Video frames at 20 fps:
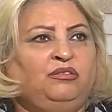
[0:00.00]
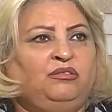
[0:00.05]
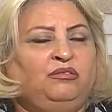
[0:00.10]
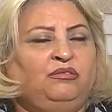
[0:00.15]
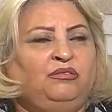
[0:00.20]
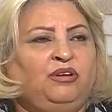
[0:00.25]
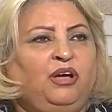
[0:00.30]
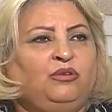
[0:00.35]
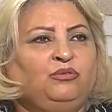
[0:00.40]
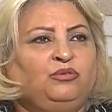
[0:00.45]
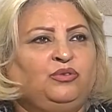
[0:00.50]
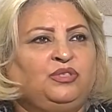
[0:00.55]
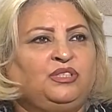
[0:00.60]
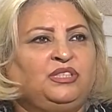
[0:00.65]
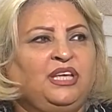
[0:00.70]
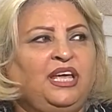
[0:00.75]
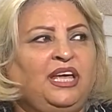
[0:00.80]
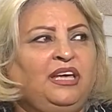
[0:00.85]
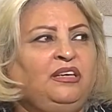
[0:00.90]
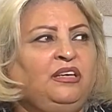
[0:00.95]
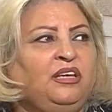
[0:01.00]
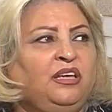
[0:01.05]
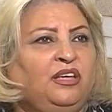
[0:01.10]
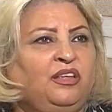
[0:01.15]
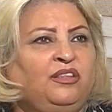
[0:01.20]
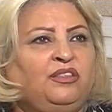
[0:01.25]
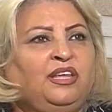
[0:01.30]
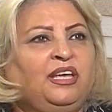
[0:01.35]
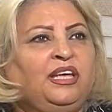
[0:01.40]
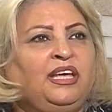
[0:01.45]
how to say,
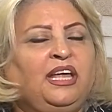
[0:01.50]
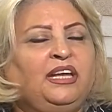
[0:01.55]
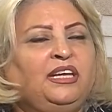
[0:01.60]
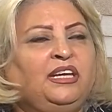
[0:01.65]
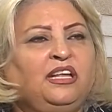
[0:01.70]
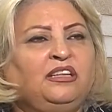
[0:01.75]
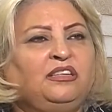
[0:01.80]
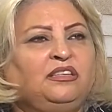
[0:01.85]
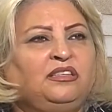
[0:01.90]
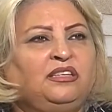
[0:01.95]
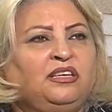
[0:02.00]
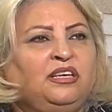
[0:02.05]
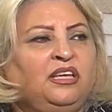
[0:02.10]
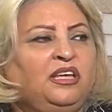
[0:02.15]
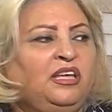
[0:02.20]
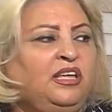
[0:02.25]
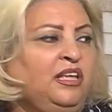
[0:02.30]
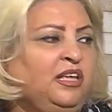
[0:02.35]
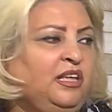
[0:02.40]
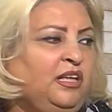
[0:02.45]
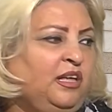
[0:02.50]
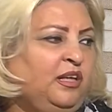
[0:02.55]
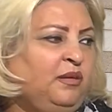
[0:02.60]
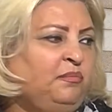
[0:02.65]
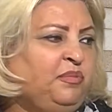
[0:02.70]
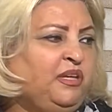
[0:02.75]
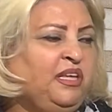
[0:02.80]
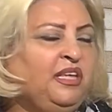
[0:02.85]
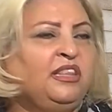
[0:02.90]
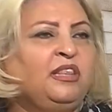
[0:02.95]
they cannot
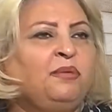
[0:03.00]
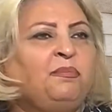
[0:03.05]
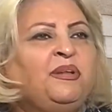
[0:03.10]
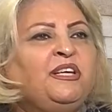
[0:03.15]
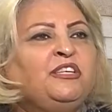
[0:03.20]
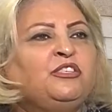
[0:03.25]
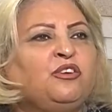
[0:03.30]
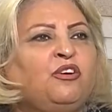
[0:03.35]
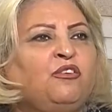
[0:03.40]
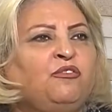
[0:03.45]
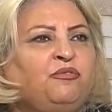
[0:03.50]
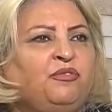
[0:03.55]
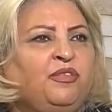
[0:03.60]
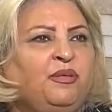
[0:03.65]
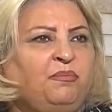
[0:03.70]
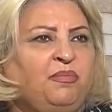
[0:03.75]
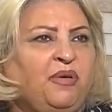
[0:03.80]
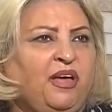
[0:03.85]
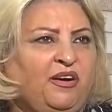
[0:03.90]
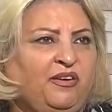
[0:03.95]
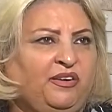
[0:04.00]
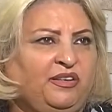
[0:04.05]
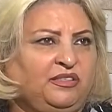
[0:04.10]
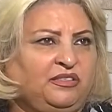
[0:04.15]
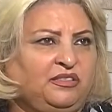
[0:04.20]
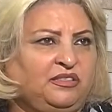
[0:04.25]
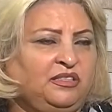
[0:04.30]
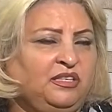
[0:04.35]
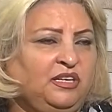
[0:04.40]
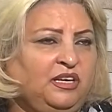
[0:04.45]
be in the place of the
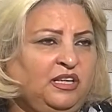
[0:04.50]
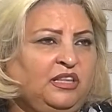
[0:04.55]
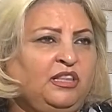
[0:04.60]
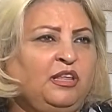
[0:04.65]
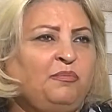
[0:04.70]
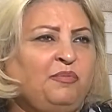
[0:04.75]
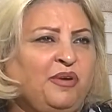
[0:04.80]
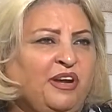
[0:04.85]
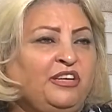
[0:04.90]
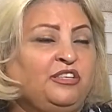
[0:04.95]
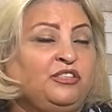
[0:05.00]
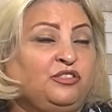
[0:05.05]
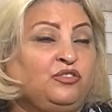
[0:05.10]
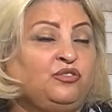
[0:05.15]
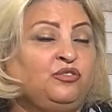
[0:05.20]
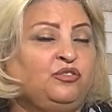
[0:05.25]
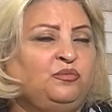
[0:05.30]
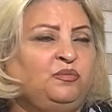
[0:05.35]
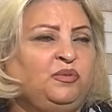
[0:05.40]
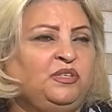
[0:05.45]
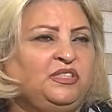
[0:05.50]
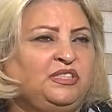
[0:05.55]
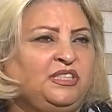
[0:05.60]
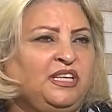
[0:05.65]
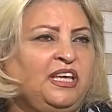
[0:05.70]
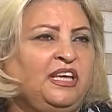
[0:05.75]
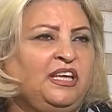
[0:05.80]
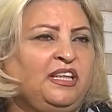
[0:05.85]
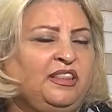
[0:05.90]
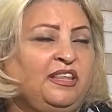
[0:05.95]
parents. The parents should be
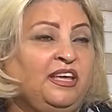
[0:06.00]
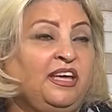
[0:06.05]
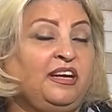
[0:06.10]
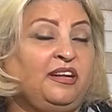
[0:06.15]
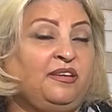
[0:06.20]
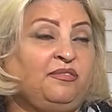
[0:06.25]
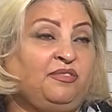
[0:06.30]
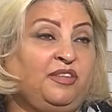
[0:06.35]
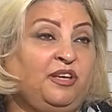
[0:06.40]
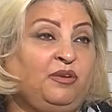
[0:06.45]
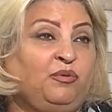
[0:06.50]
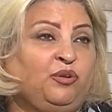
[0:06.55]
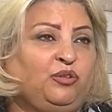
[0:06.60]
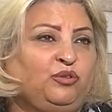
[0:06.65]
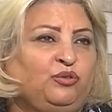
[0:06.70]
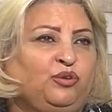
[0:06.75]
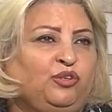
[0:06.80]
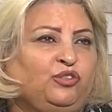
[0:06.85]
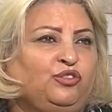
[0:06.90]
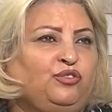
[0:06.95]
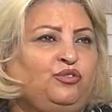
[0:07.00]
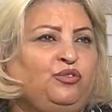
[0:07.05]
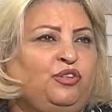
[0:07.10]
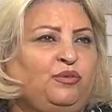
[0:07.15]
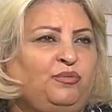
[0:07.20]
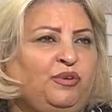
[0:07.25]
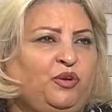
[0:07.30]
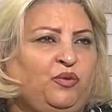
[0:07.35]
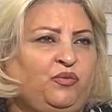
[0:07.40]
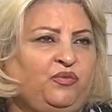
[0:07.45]
there if they want to continue the
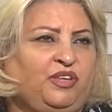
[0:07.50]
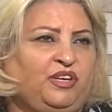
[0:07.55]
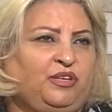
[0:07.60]
way of their,